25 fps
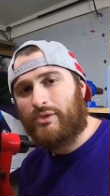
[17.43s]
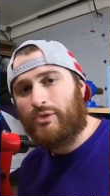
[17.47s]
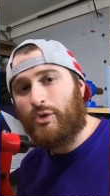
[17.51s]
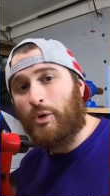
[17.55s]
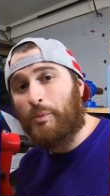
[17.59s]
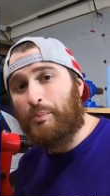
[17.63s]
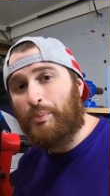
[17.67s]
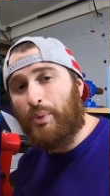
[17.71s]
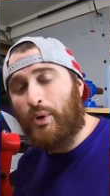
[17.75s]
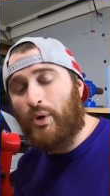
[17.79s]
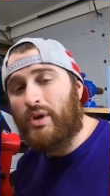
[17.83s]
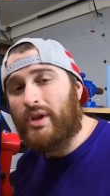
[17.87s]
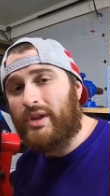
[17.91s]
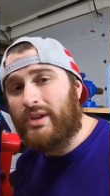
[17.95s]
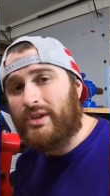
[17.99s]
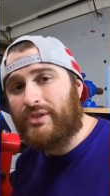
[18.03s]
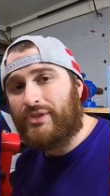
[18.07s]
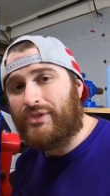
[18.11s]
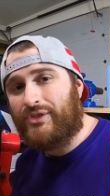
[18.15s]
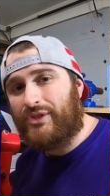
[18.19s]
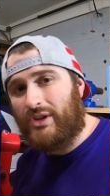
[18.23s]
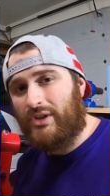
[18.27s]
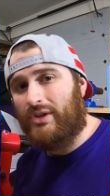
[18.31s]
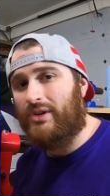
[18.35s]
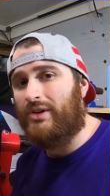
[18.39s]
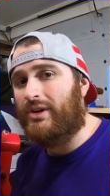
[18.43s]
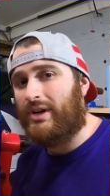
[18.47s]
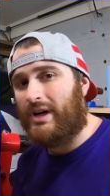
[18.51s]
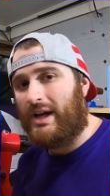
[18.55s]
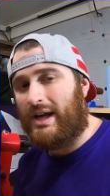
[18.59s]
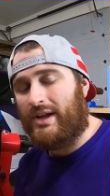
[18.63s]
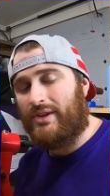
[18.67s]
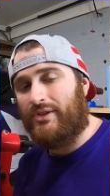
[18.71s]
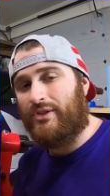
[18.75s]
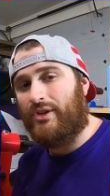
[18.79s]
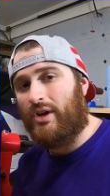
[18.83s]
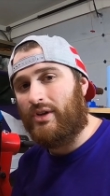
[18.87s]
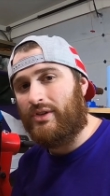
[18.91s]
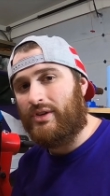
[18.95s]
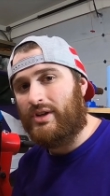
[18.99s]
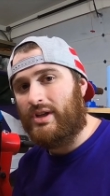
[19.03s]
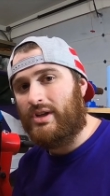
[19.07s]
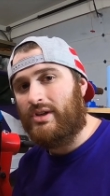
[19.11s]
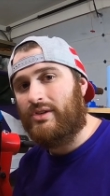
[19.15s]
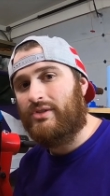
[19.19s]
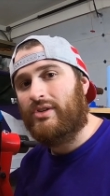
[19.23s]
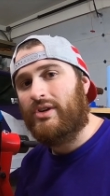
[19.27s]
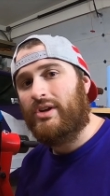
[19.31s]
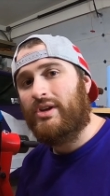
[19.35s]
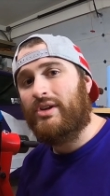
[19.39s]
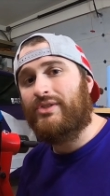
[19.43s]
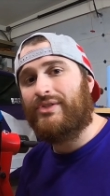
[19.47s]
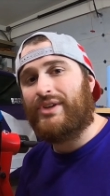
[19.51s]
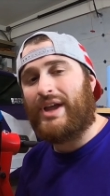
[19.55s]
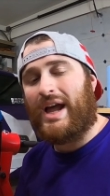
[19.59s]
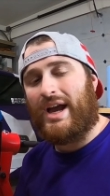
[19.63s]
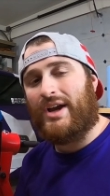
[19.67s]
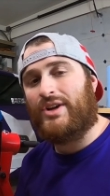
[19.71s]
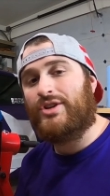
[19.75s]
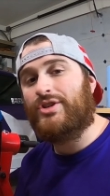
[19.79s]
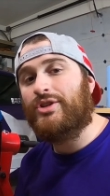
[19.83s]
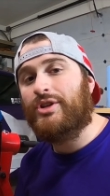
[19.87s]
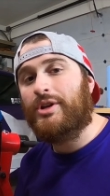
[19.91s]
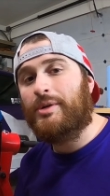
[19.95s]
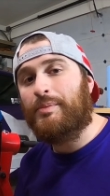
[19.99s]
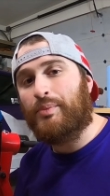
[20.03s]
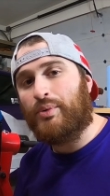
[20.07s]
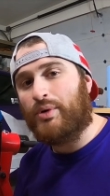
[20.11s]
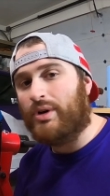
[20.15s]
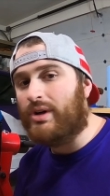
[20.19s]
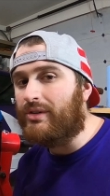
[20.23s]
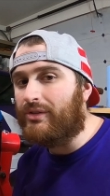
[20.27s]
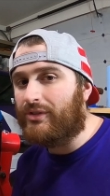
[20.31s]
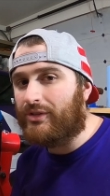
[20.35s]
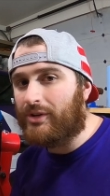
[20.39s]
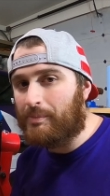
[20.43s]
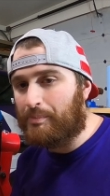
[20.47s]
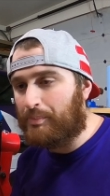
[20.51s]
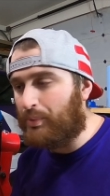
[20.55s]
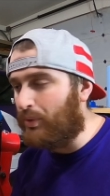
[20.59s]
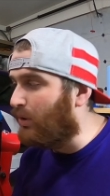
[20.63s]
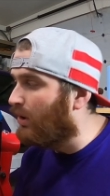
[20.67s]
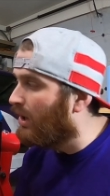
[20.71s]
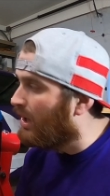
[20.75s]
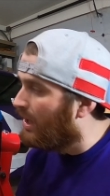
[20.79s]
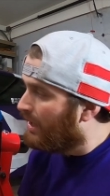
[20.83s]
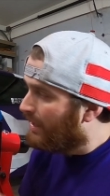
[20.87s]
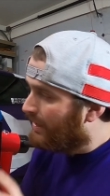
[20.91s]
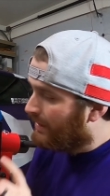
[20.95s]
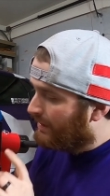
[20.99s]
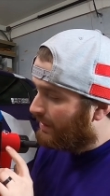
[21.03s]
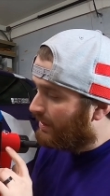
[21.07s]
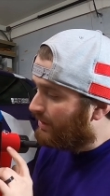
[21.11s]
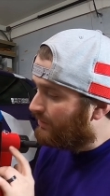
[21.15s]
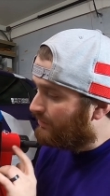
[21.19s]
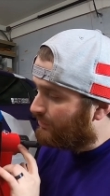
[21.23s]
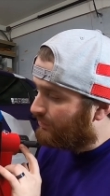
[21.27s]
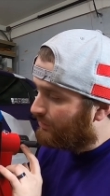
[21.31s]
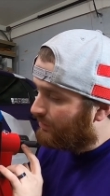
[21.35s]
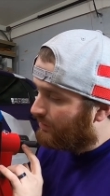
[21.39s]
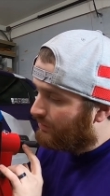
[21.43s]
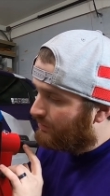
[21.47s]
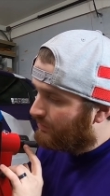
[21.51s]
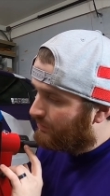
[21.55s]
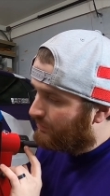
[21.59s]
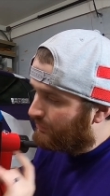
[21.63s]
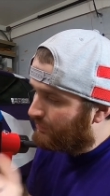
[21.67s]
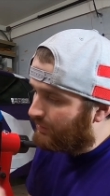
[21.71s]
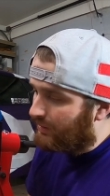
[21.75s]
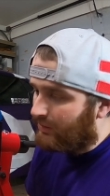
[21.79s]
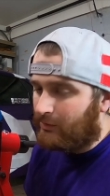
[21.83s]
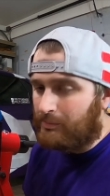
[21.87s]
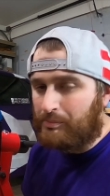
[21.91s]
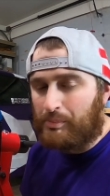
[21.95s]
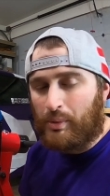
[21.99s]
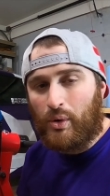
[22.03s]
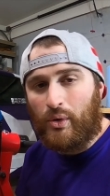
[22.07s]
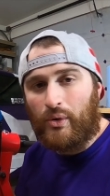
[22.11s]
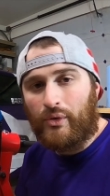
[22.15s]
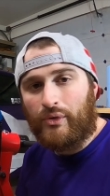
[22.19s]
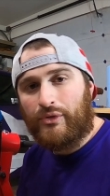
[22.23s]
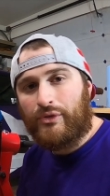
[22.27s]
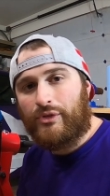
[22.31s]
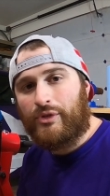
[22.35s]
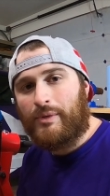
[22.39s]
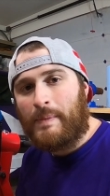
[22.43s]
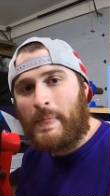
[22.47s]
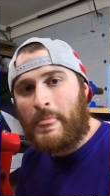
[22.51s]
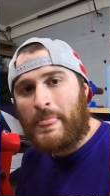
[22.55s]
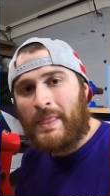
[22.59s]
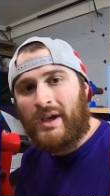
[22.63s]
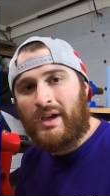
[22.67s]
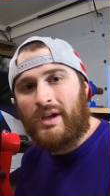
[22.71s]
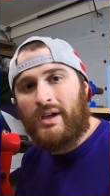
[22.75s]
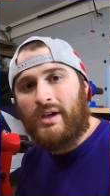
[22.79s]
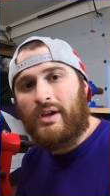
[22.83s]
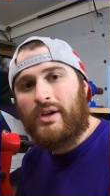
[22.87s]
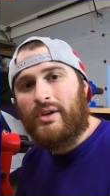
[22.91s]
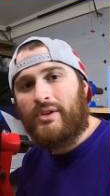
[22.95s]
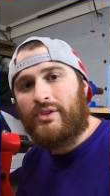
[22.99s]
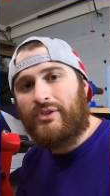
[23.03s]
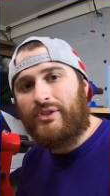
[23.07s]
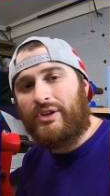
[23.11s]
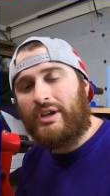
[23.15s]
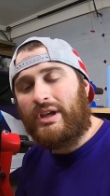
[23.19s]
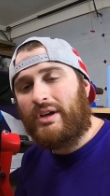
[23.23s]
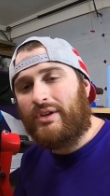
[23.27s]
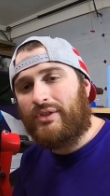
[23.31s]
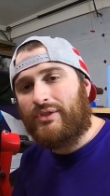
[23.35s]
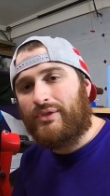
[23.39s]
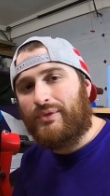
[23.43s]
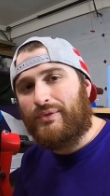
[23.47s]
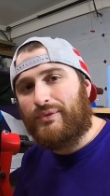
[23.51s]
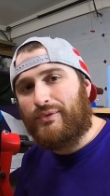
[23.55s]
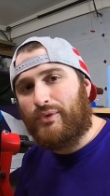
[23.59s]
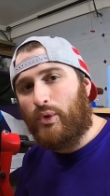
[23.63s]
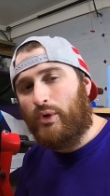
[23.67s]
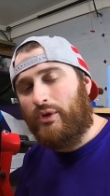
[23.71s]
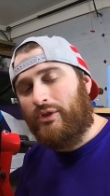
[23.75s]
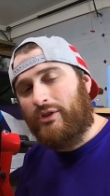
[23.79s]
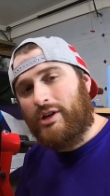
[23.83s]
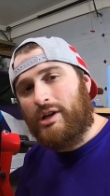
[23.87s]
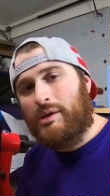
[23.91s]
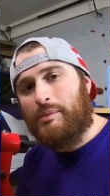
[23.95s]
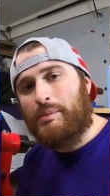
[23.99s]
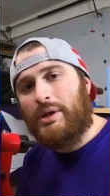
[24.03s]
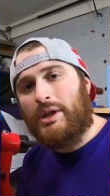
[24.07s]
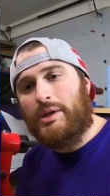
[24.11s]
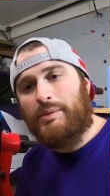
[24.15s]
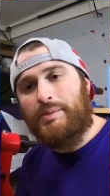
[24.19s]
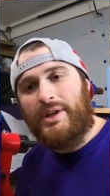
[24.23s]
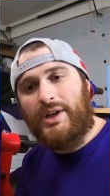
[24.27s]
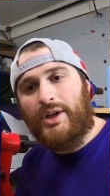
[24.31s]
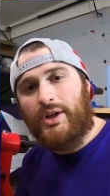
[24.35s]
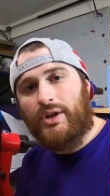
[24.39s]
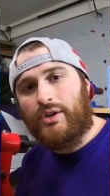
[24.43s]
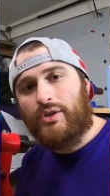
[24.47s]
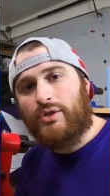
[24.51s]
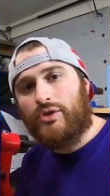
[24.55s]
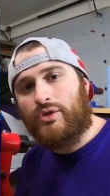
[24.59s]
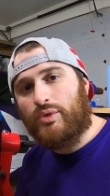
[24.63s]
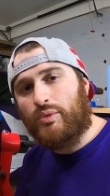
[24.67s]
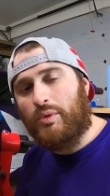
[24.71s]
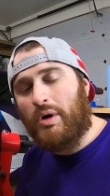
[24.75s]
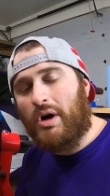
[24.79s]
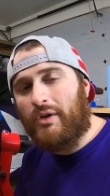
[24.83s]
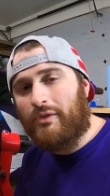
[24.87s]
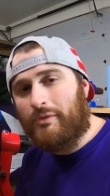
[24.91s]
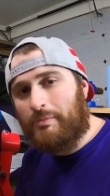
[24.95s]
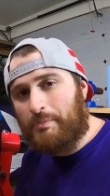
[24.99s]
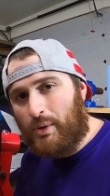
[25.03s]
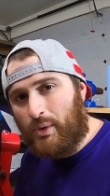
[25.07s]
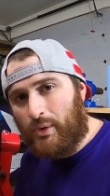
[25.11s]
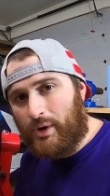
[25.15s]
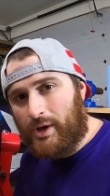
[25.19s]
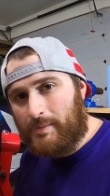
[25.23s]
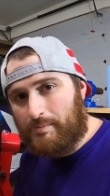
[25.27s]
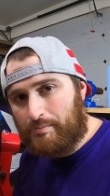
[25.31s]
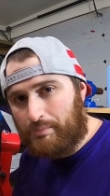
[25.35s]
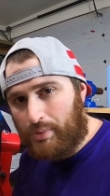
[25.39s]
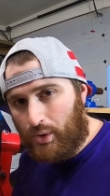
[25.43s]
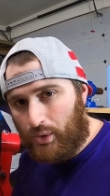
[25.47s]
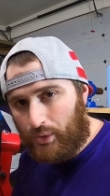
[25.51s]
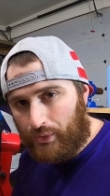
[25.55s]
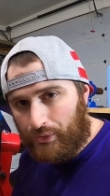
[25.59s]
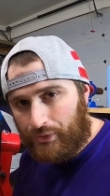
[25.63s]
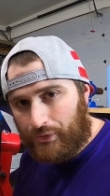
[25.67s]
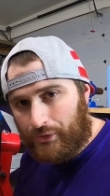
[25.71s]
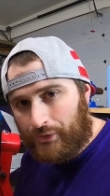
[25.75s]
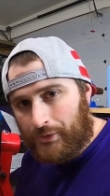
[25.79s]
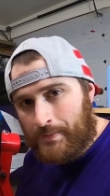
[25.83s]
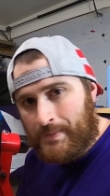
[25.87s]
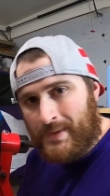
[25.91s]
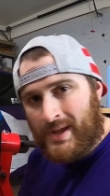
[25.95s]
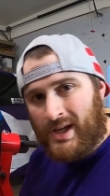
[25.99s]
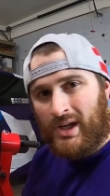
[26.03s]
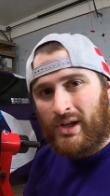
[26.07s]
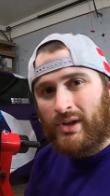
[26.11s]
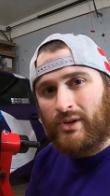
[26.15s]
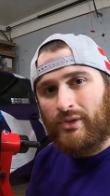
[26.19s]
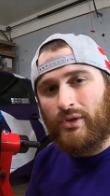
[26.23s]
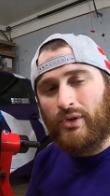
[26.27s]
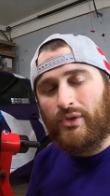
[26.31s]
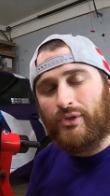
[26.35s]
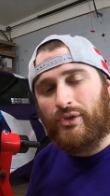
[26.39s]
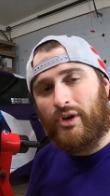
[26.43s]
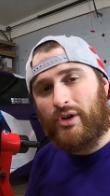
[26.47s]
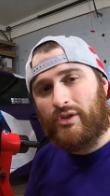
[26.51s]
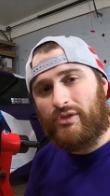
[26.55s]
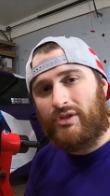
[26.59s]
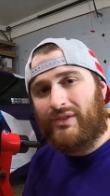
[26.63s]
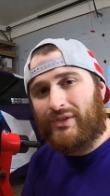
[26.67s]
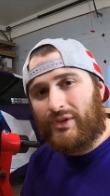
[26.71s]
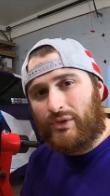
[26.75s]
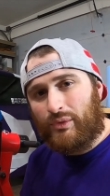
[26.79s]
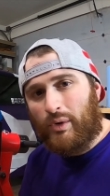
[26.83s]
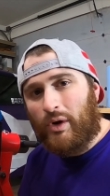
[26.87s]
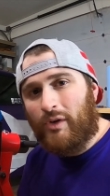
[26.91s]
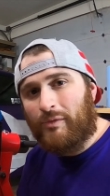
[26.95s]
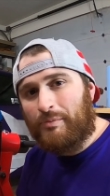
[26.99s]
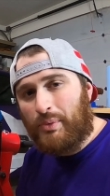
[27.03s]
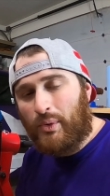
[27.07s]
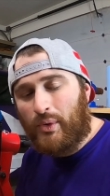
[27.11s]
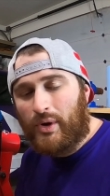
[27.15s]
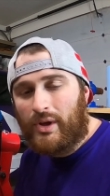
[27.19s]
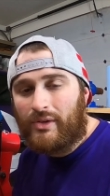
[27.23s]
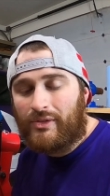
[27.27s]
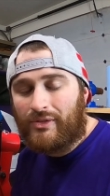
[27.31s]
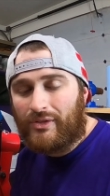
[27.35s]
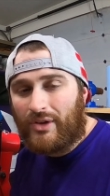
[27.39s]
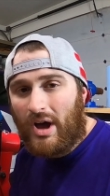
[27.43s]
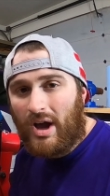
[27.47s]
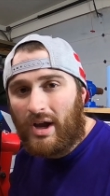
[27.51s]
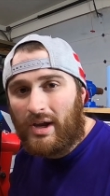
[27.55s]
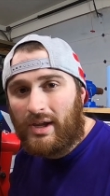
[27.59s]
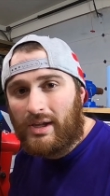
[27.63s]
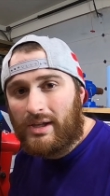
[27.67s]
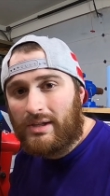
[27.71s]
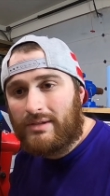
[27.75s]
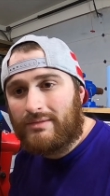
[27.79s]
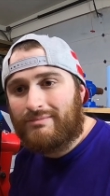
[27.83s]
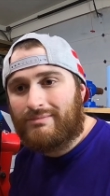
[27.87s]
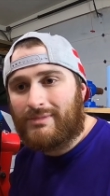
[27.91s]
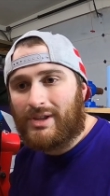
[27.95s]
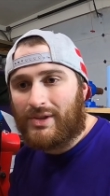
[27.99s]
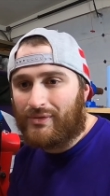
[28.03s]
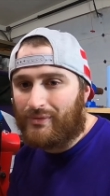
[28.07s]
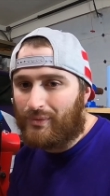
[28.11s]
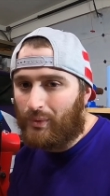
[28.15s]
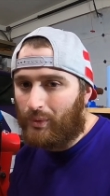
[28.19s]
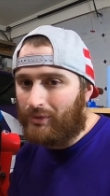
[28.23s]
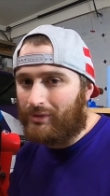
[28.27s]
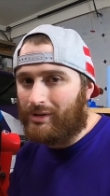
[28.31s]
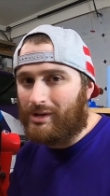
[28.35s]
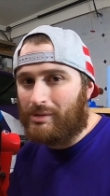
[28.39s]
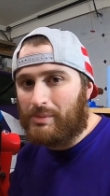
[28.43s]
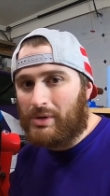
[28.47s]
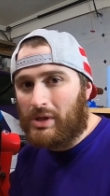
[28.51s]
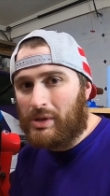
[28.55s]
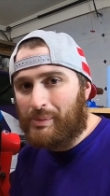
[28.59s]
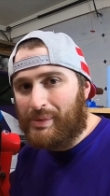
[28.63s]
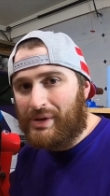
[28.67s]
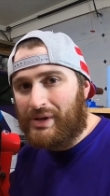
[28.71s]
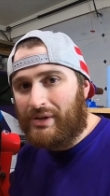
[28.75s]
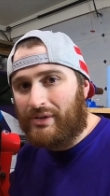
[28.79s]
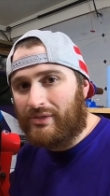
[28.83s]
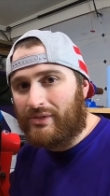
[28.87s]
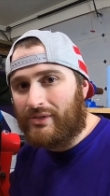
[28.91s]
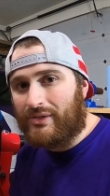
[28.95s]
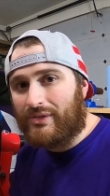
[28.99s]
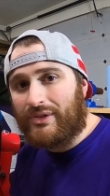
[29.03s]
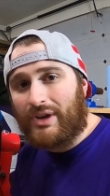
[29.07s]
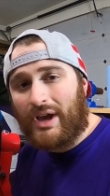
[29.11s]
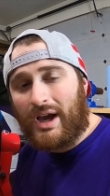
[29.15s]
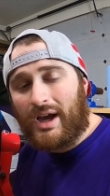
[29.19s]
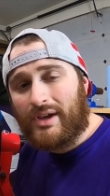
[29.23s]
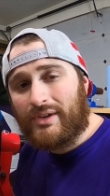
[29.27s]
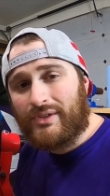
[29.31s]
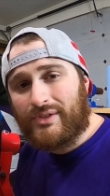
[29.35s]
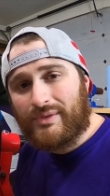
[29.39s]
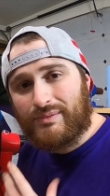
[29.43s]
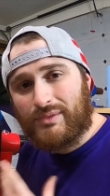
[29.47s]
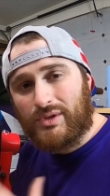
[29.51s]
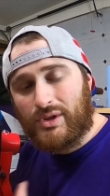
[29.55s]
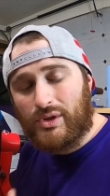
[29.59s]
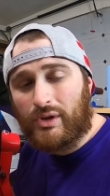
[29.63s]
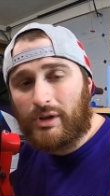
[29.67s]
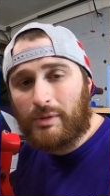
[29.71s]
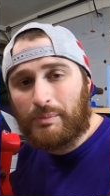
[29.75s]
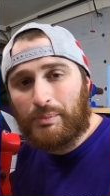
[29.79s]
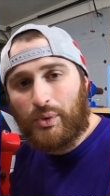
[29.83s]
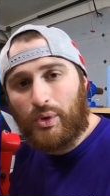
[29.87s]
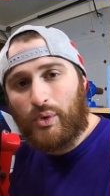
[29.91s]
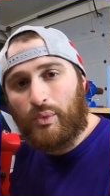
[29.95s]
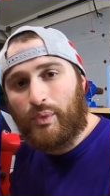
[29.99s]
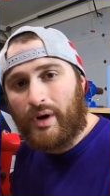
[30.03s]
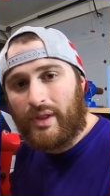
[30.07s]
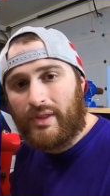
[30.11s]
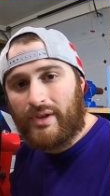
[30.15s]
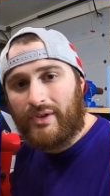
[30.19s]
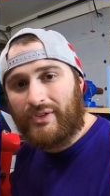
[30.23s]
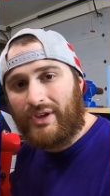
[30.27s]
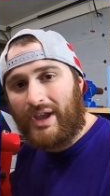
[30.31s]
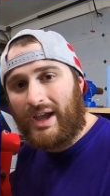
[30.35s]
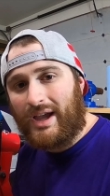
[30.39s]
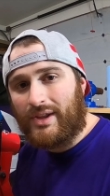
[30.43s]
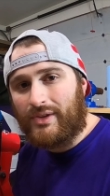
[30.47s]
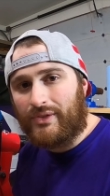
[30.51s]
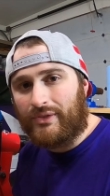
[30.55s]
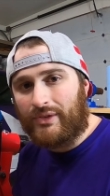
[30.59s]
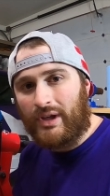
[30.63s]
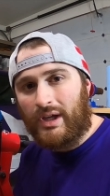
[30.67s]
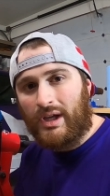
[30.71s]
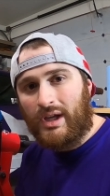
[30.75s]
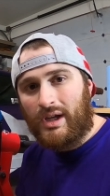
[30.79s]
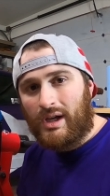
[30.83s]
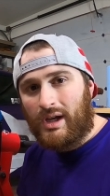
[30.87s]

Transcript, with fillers: So pulling the cylinder heads on these is actually pretty simple. It's six bolts, six 14 millimeter 12 point bolts. So as long as you have a 12 point socket, that's 14 millimeters in size, you can pull one of these heads.